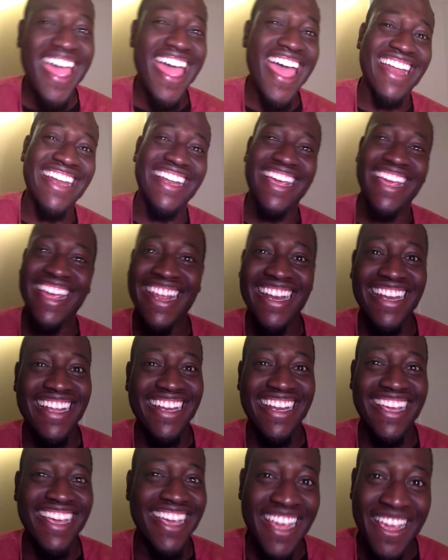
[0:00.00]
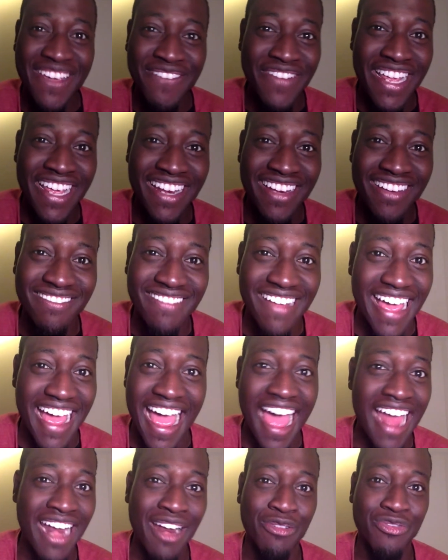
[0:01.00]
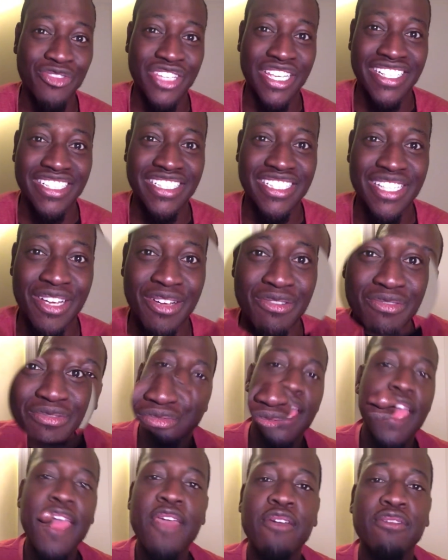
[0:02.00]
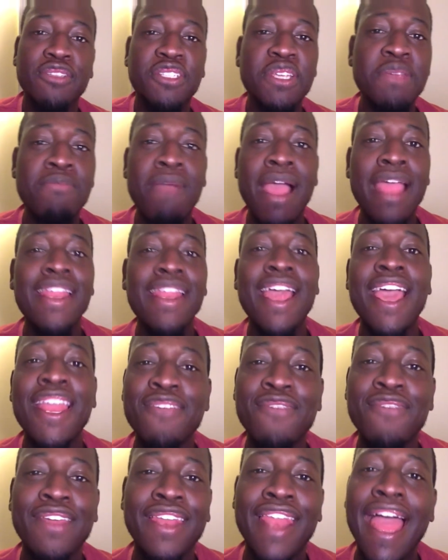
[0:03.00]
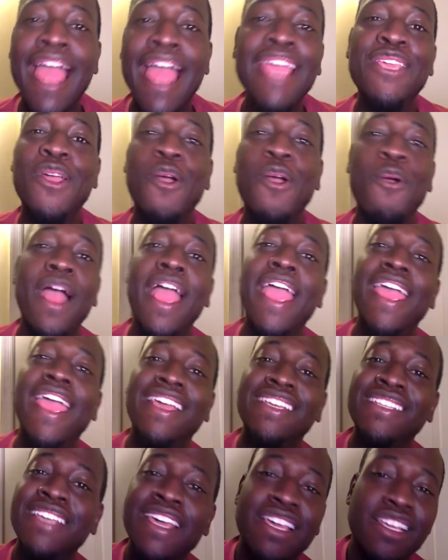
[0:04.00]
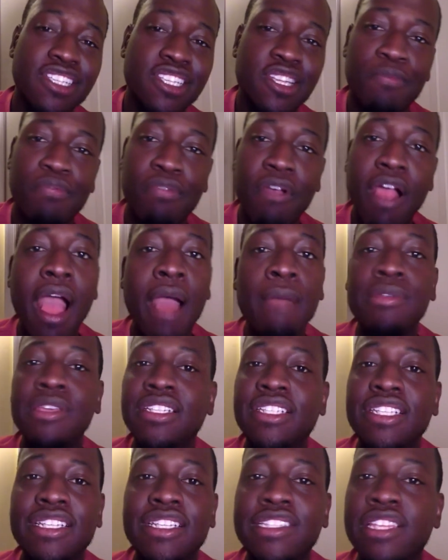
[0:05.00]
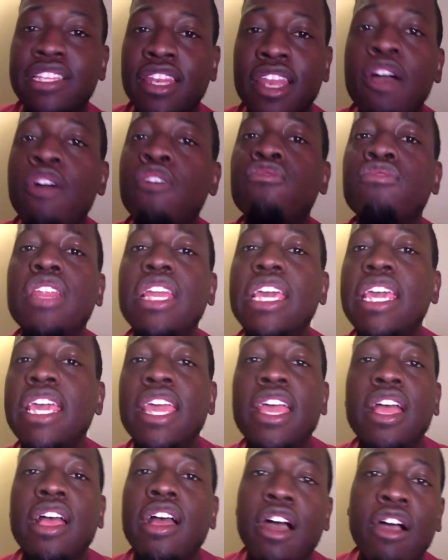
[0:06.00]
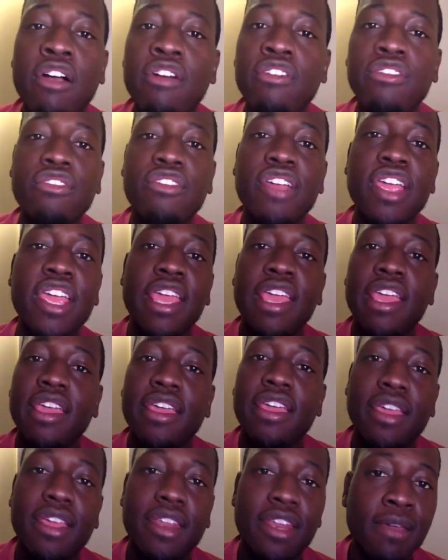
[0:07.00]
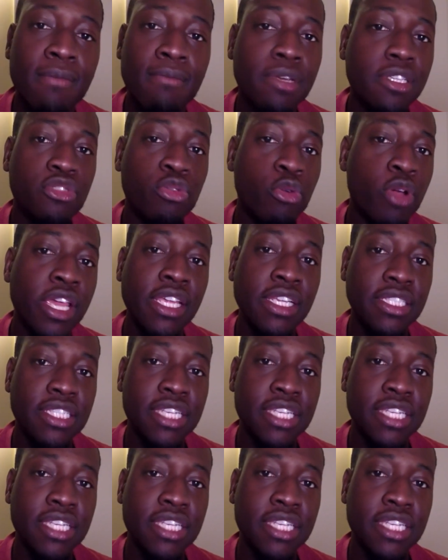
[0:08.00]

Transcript: at the end of the evening? I don't think so. Hell, she might not even like your ass. She probably just lonely, hungry, and in between